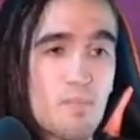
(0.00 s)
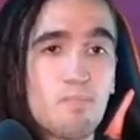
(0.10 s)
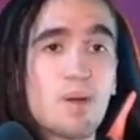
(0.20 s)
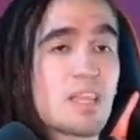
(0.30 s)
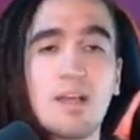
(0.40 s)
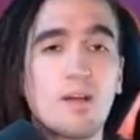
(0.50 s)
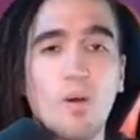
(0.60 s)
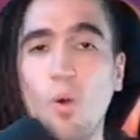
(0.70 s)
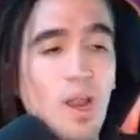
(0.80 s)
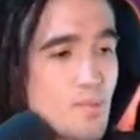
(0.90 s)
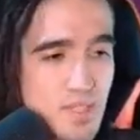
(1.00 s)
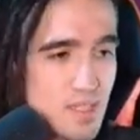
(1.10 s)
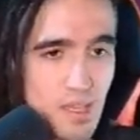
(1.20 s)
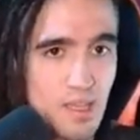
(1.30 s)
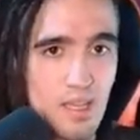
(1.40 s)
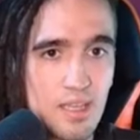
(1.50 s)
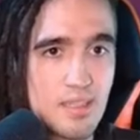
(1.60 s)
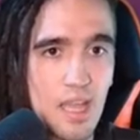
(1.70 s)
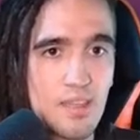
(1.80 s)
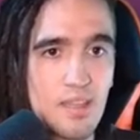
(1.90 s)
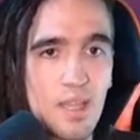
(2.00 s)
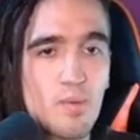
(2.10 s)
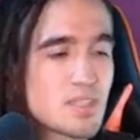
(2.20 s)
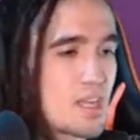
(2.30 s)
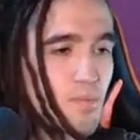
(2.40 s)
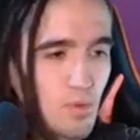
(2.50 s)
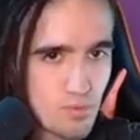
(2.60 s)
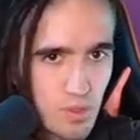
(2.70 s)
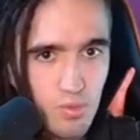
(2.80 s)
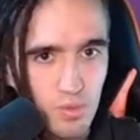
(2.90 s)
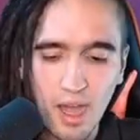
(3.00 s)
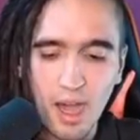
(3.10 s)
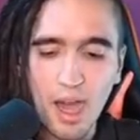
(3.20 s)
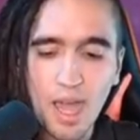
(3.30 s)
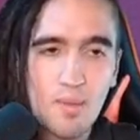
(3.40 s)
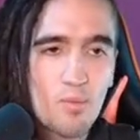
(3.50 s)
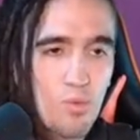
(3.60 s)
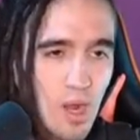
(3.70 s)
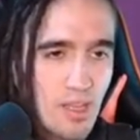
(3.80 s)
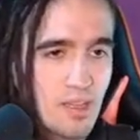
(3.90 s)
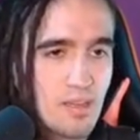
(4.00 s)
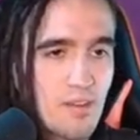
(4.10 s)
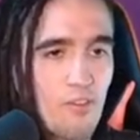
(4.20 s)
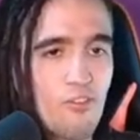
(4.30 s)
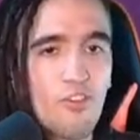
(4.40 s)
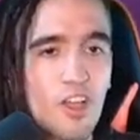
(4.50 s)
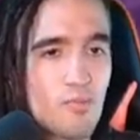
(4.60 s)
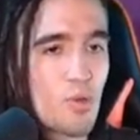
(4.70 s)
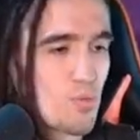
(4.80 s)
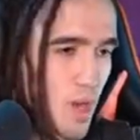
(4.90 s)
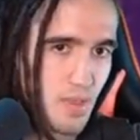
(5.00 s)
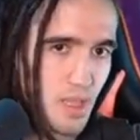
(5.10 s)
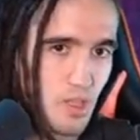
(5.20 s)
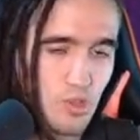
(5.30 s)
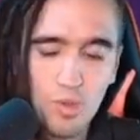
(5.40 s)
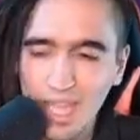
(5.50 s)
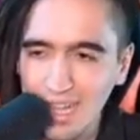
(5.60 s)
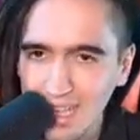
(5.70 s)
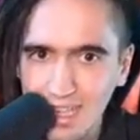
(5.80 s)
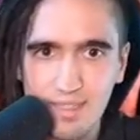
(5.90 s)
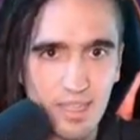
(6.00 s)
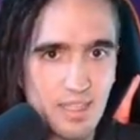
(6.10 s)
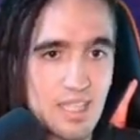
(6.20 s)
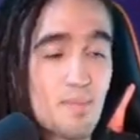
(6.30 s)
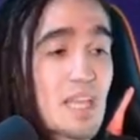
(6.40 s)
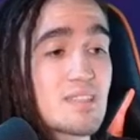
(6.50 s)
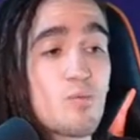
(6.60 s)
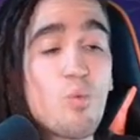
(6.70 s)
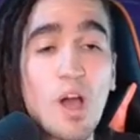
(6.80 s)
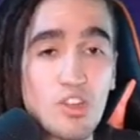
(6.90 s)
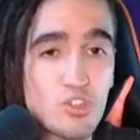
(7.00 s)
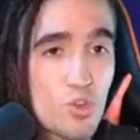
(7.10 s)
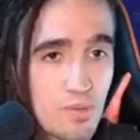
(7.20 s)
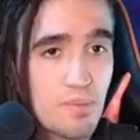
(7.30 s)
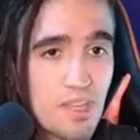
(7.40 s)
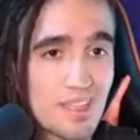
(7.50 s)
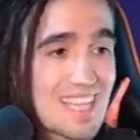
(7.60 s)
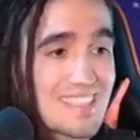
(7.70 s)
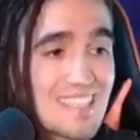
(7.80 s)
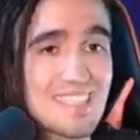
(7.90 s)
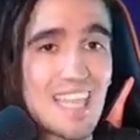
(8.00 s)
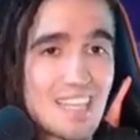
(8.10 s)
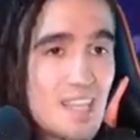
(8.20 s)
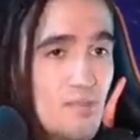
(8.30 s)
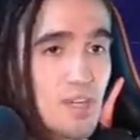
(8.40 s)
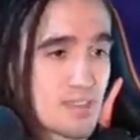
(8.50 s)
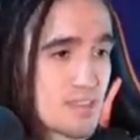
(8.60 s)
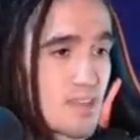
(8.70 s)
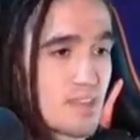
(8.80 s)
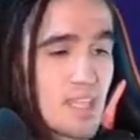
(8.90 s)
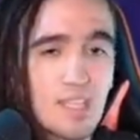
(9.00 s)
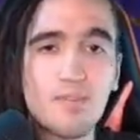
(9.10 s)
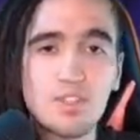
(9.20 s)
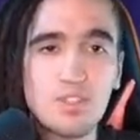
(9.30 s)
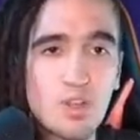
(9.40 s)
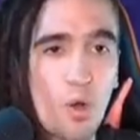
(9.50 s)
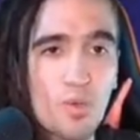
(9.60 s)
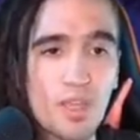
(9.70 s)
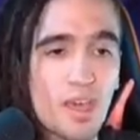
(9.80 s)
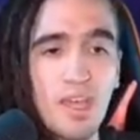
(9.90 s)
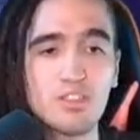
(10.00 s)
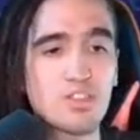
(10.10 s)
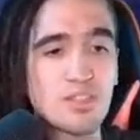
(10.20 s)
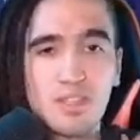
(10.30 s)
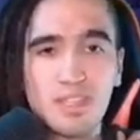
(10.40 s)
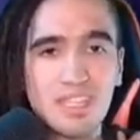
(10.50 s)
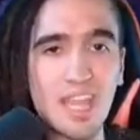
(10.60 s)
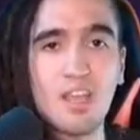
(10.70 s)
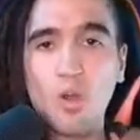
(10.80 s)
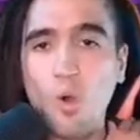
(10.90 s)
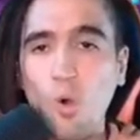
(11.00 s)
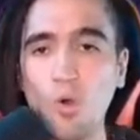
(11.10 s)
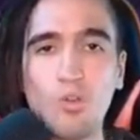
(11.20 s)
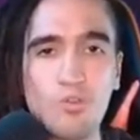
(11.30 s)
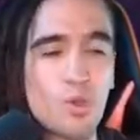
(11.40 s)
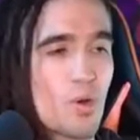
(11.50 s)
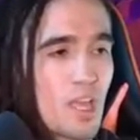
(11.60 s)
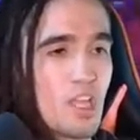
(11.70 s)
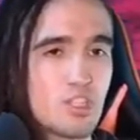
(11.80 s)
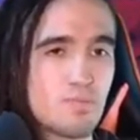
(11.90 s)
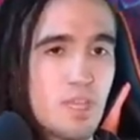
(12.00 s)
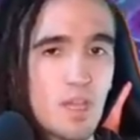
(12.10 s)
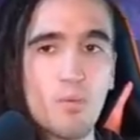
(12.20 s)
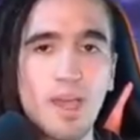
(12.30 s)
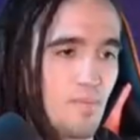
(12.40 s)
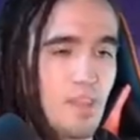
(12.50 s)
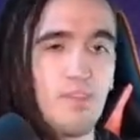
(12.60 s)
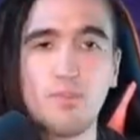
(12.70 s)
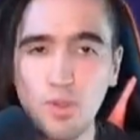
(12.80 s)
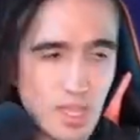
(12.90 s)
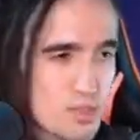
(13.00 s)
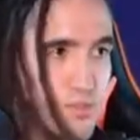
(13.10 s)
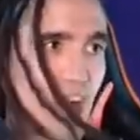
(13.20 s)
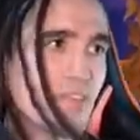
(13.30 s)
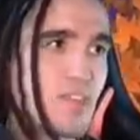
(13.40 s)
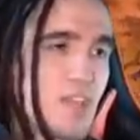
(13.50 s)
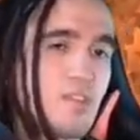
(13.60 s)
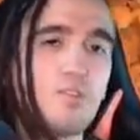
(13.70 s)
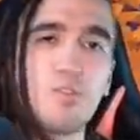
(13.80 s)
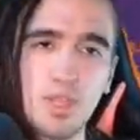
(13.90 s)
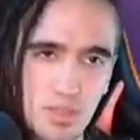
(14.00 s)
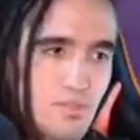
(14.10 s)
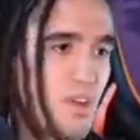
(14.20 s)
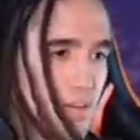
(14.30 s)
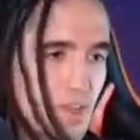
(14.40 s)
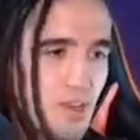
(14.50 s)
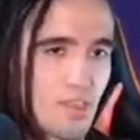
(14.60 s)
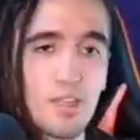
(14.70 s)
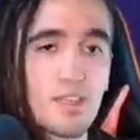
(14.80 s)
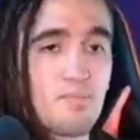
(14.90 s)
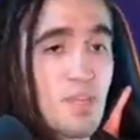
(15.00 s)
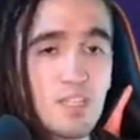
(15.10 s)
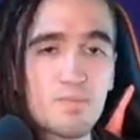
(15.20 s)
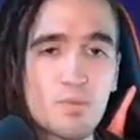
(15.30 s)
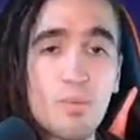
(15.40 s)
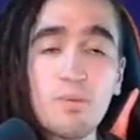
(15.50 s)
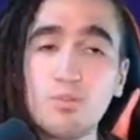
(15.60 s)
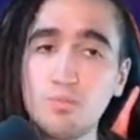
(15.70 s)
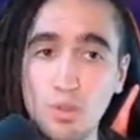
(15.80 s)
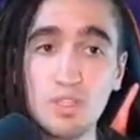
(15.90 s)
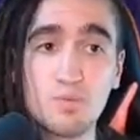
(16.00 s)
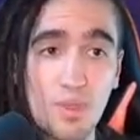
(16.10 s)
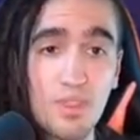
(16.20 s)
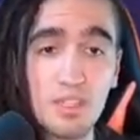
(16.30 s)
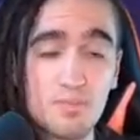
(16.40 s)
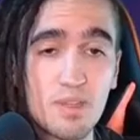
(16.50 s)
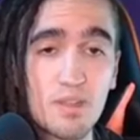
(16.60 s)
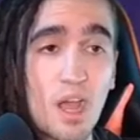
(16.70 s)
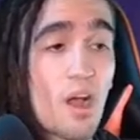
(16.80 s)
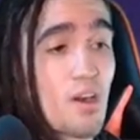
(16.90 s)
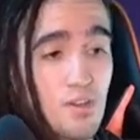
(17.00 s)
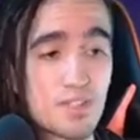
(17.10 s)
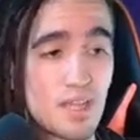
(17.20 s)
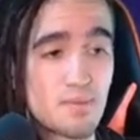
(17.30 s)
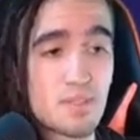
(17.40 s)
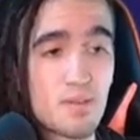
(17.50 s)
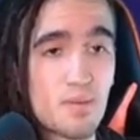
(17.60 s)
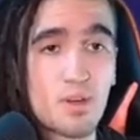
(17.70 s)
But all I'm saying that that was an 8.3 dude. I am running 5.1. You can easily skip. That's a one-shot build. That's a dead give that give us go there and just take all of your HP away. If you can survive that, you can survive anything. The biggest problem to be honest with this build are curse staffs.